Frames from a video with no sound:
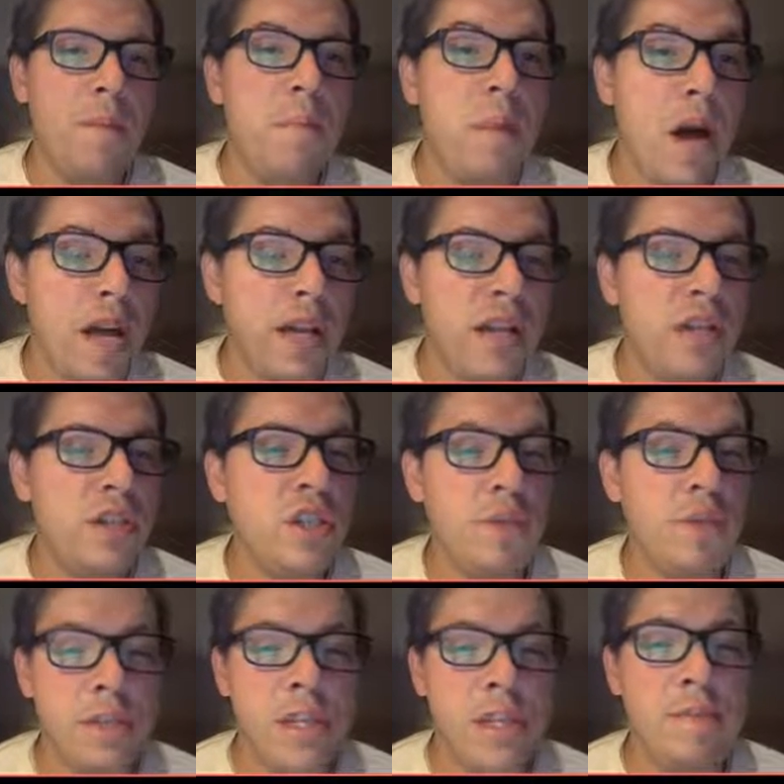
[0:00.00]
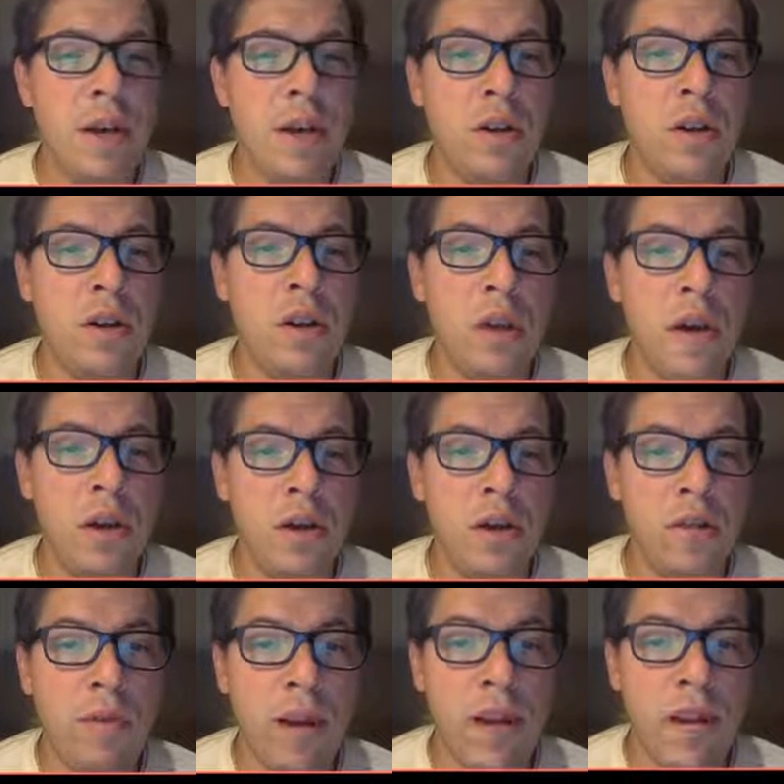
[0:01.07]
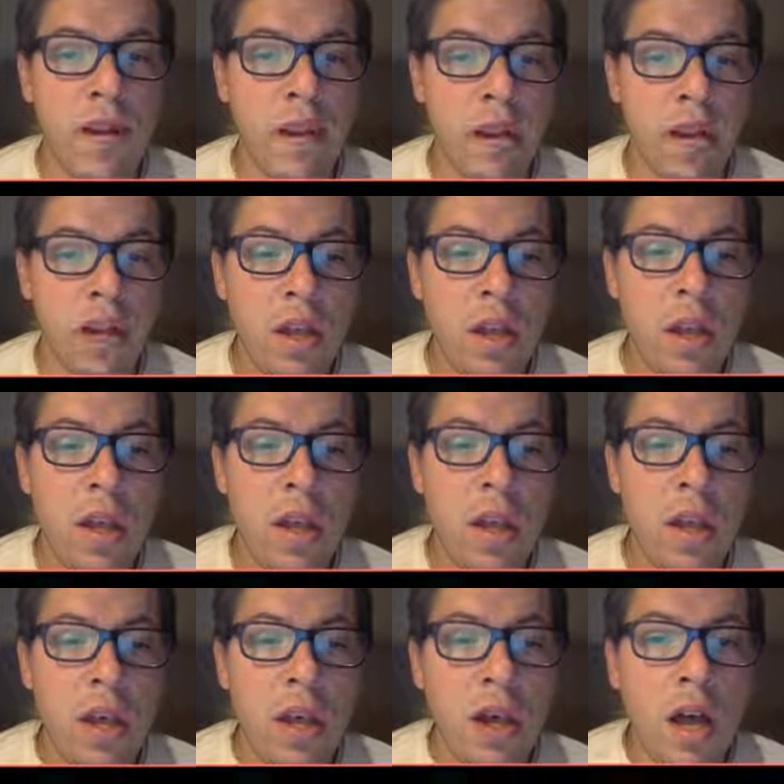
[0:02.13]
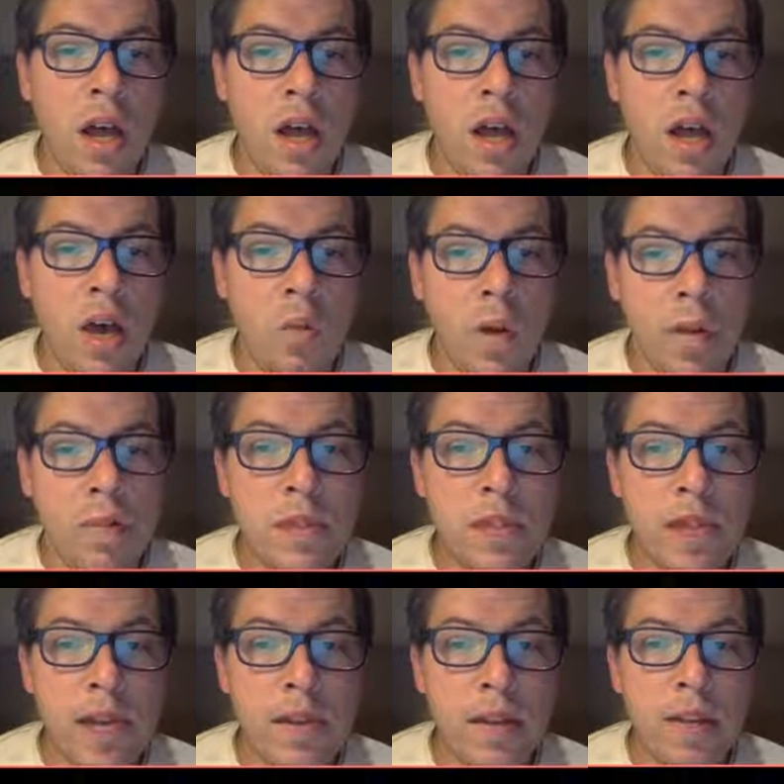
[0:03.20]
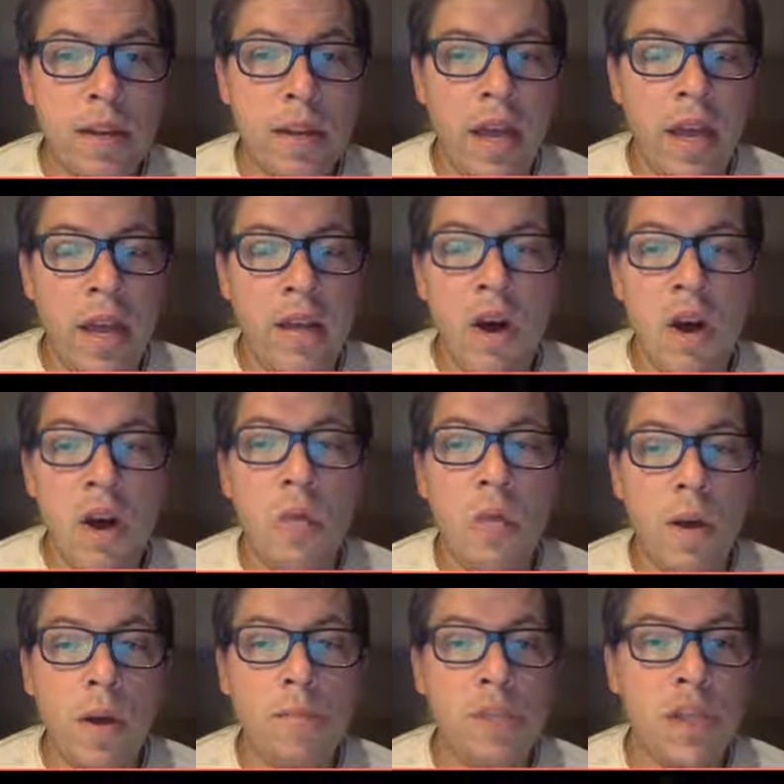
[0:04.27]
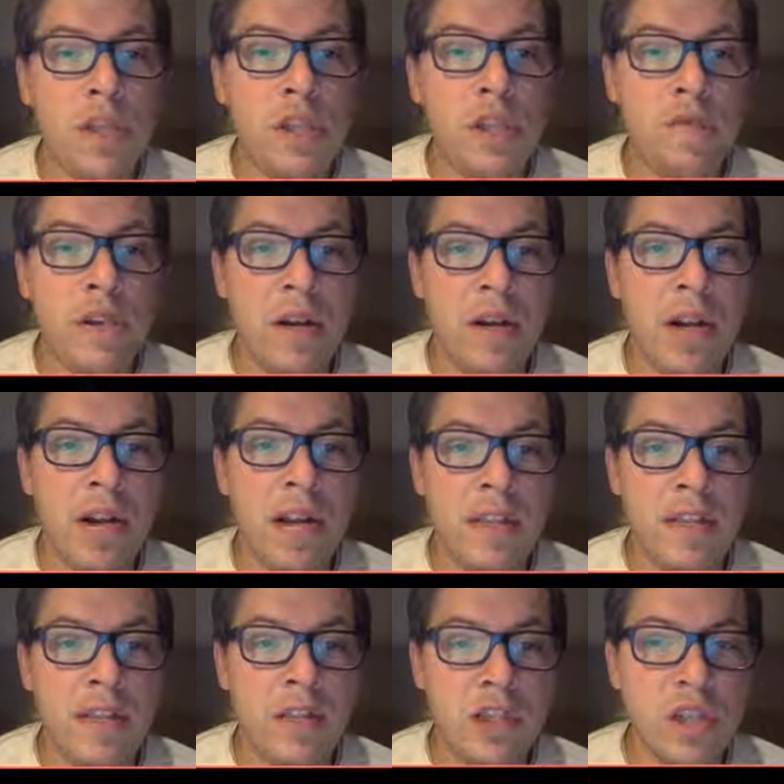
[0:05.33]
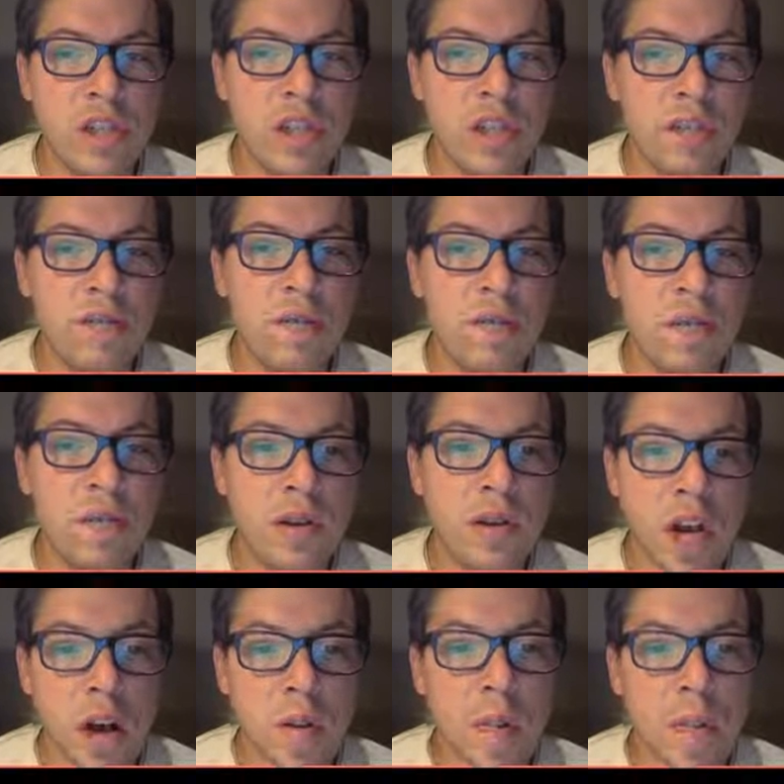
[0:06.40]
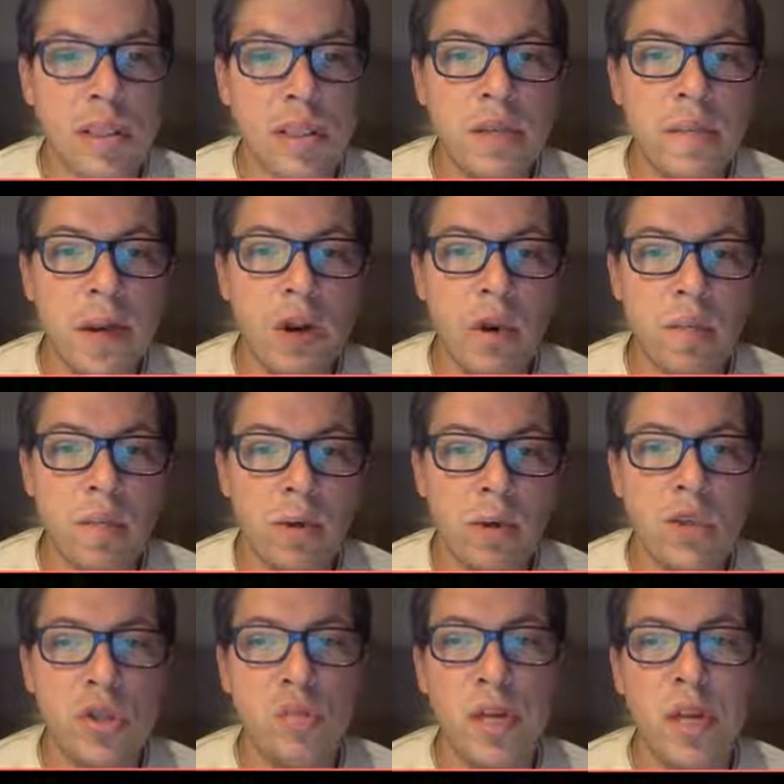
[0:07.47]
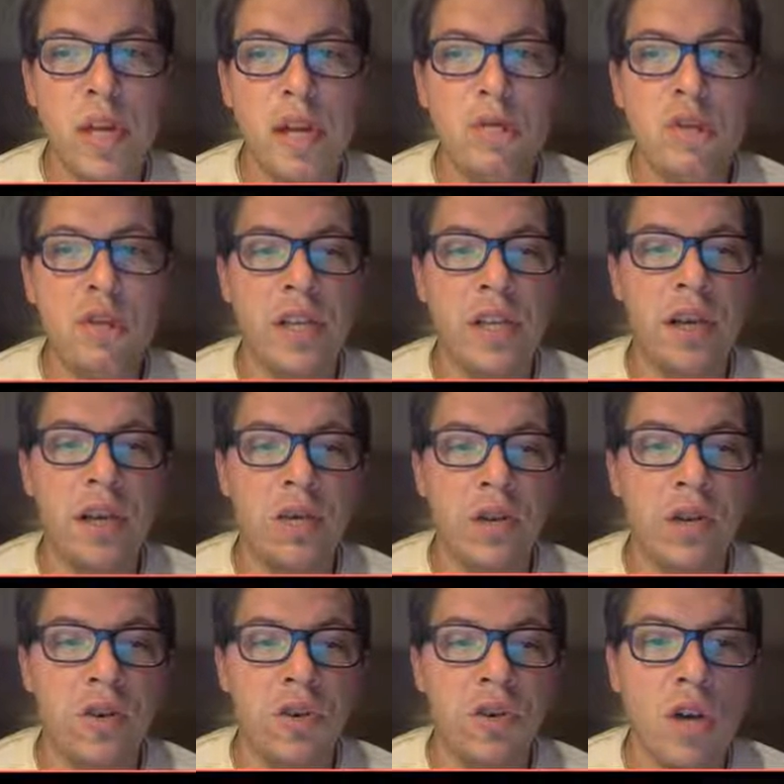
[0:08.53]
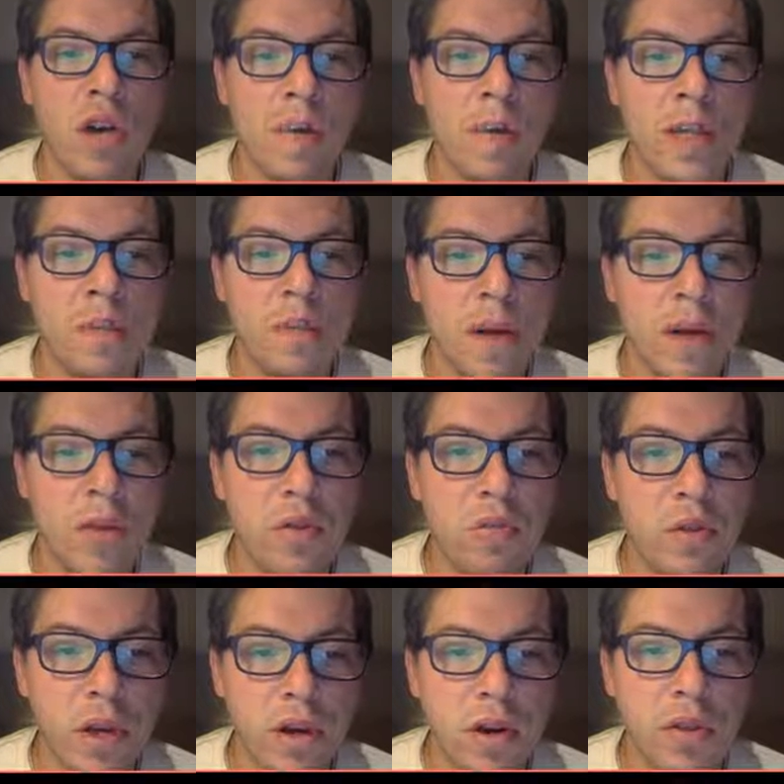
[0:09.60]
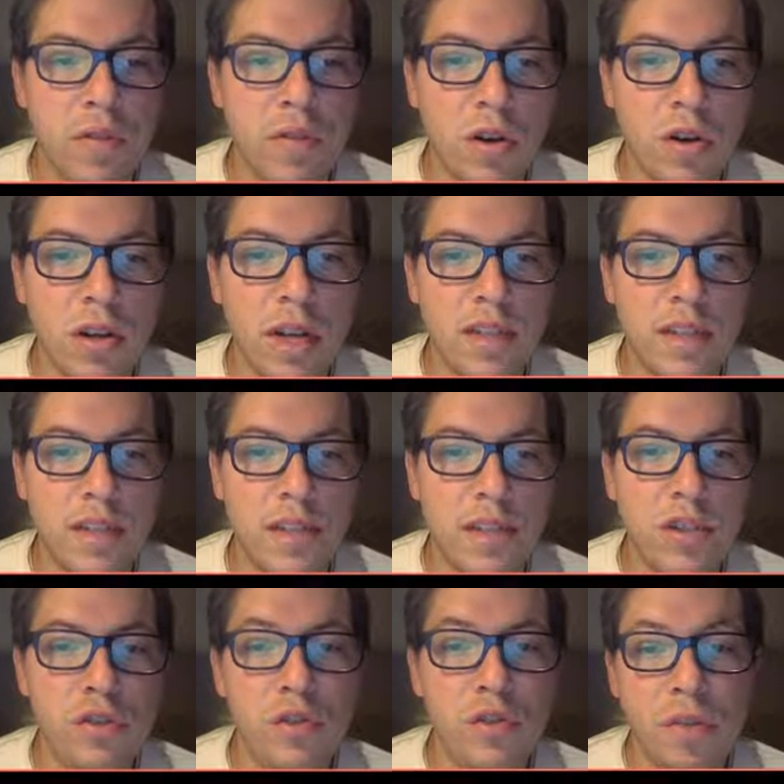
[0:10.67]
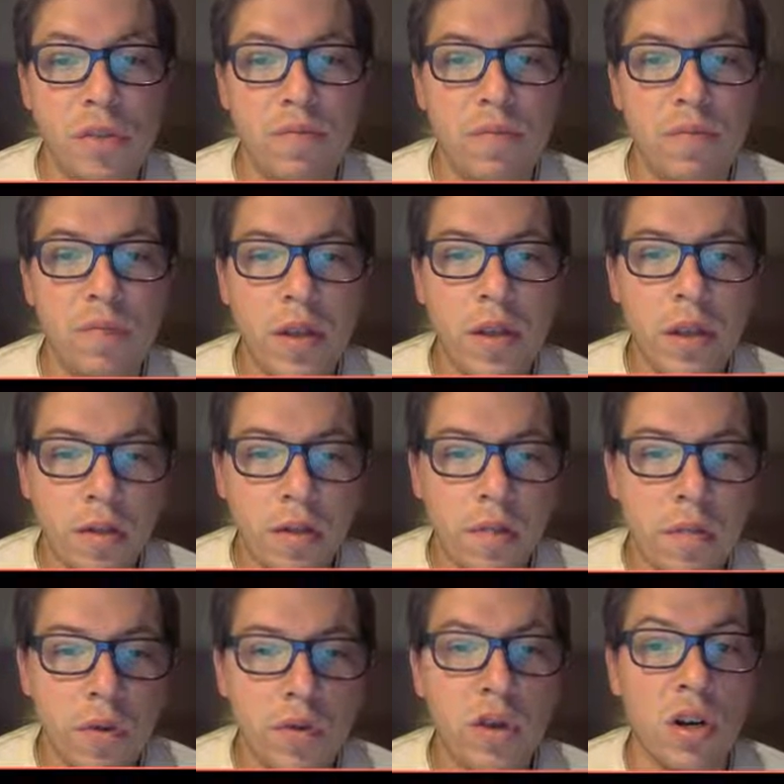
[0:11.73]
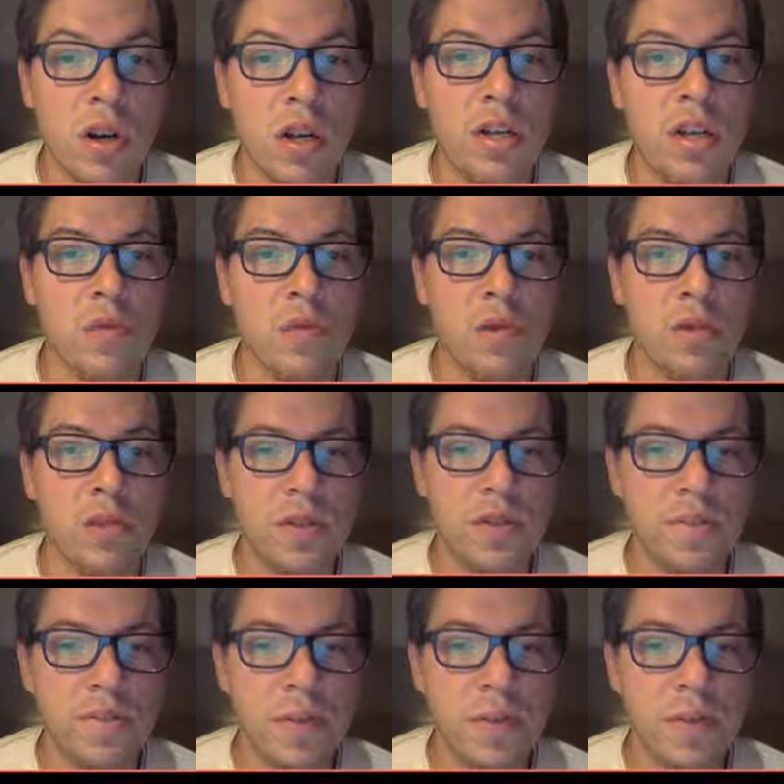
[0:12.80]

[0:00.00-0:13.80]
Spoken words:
But she was emailed about a threatening website, and on the website, she found highly suggestive comments about her personal behaviors and critical comments about the rigor of her classes using vulgar cuss words.